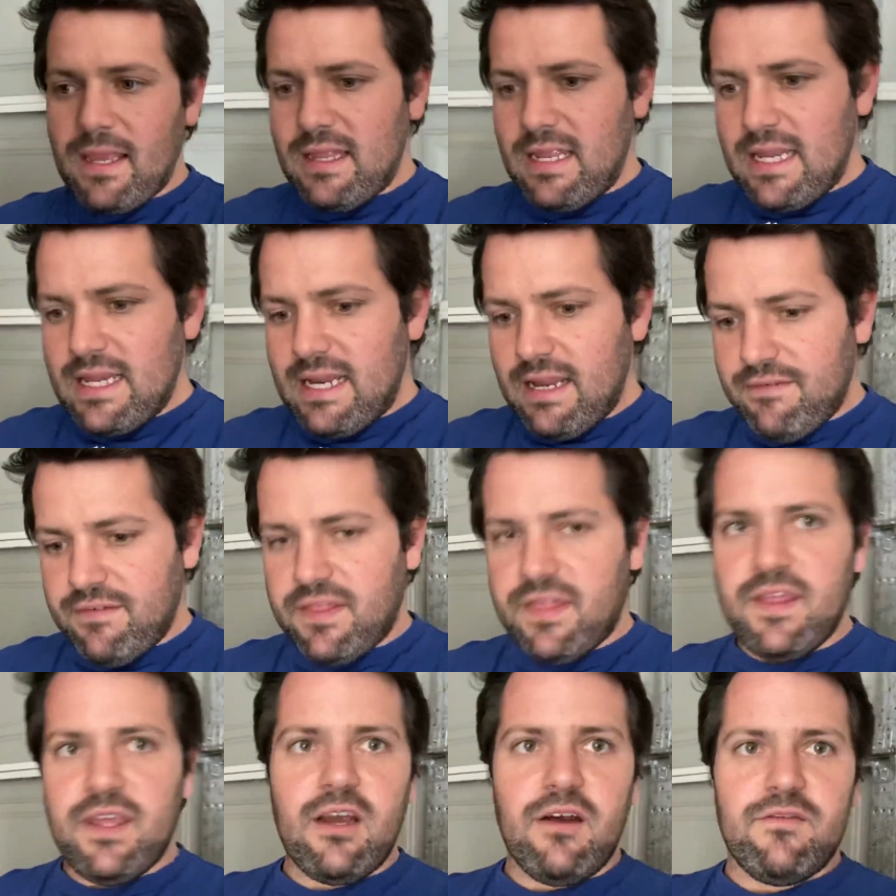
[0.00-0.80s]
Another
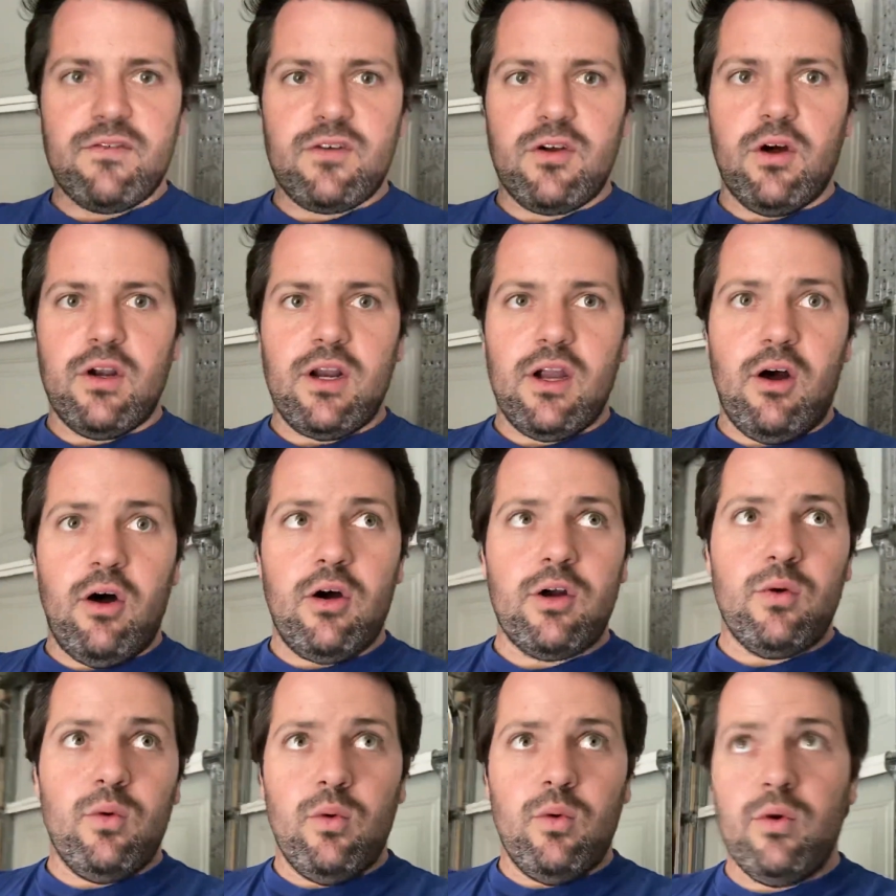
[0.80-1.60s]
thing I've got
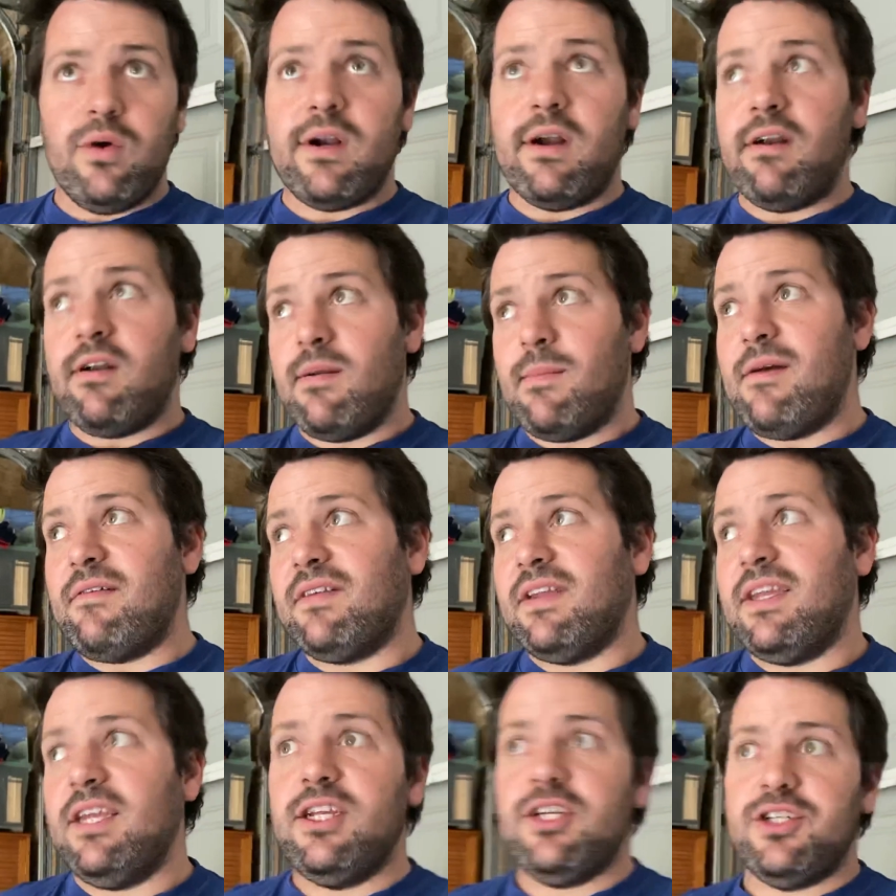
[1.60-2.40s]
on order, and I'm
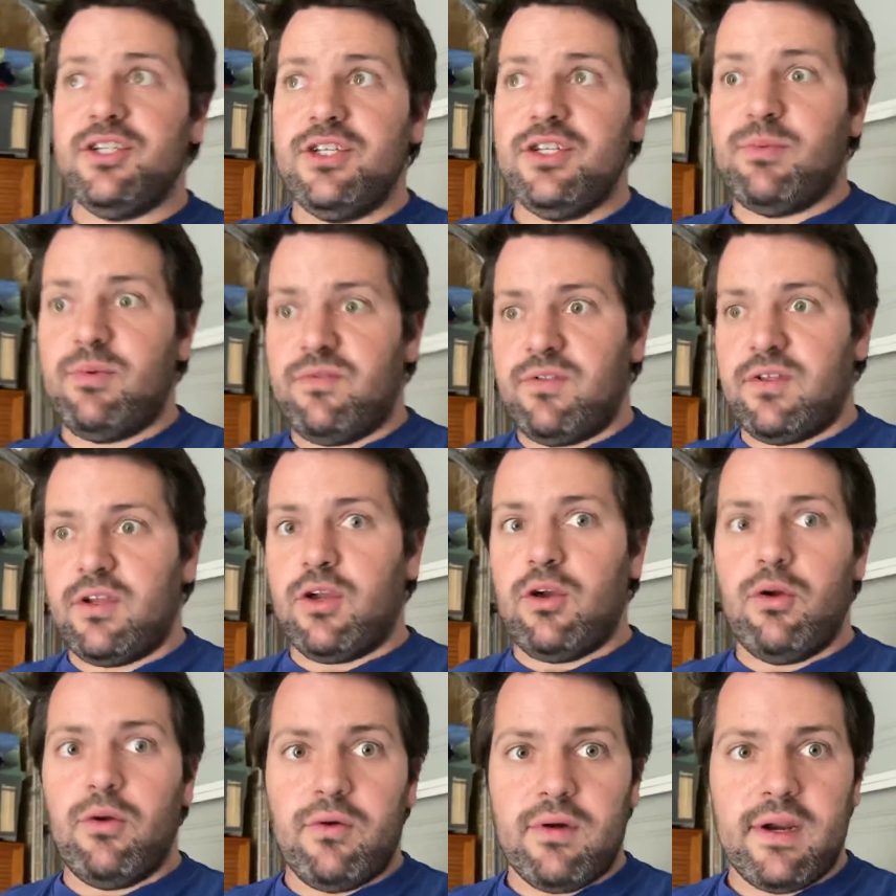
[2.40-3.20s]
having issues with the
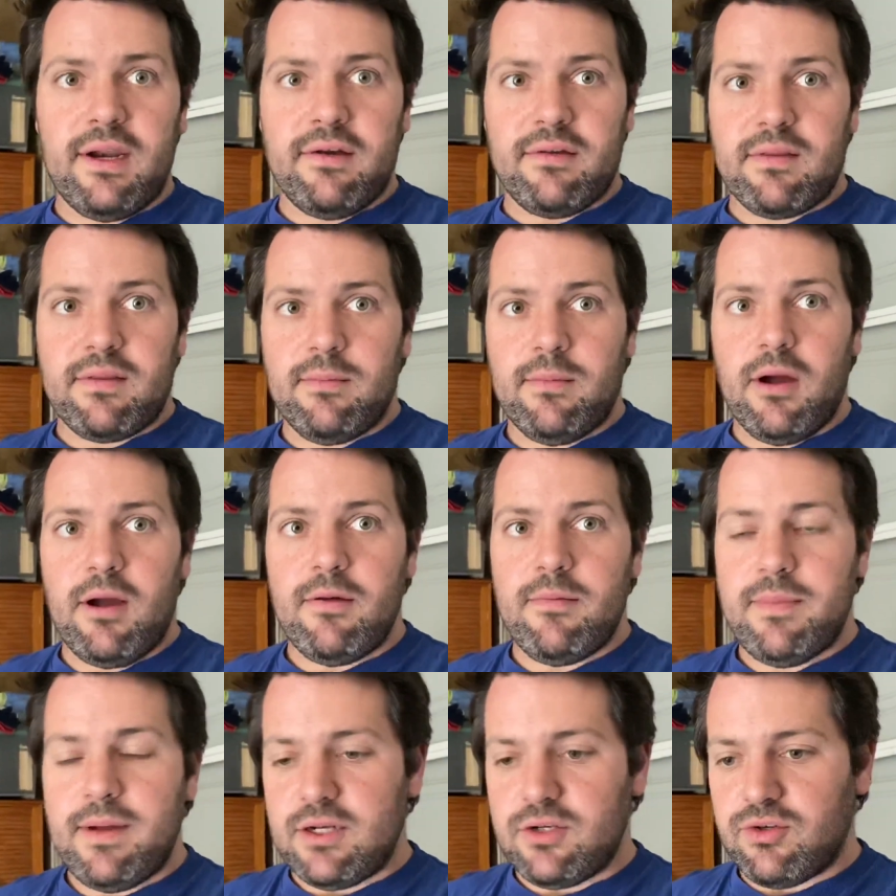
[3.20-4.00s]
courier at the
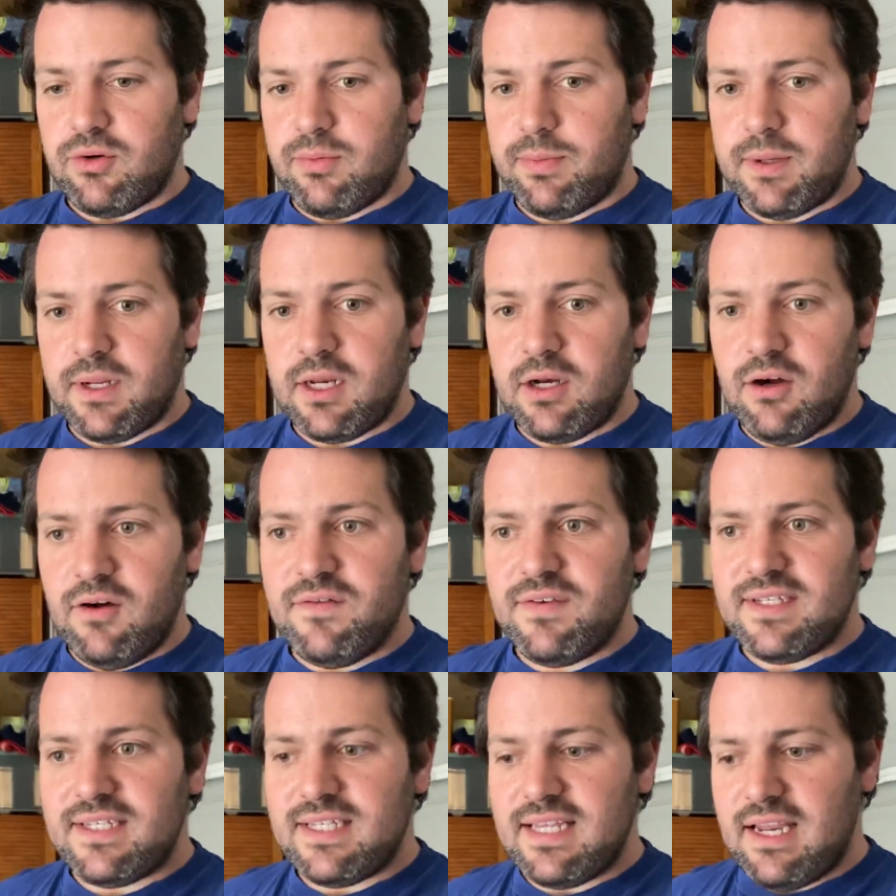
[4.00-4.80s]
moment about dropping it
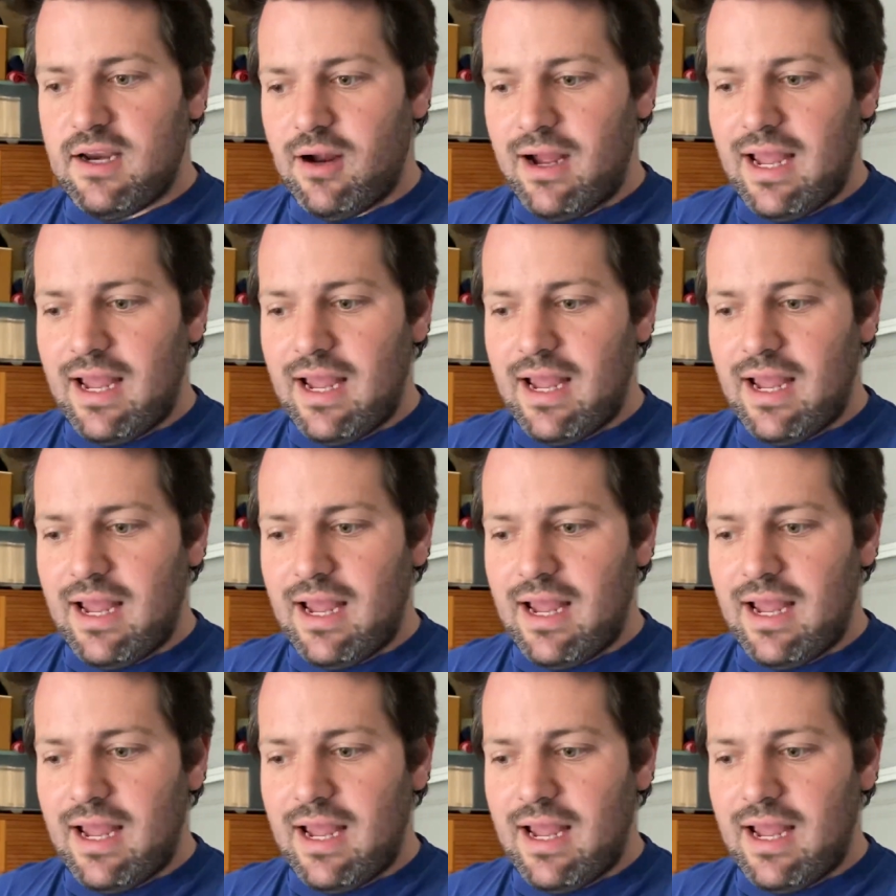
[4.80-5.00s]
off, is that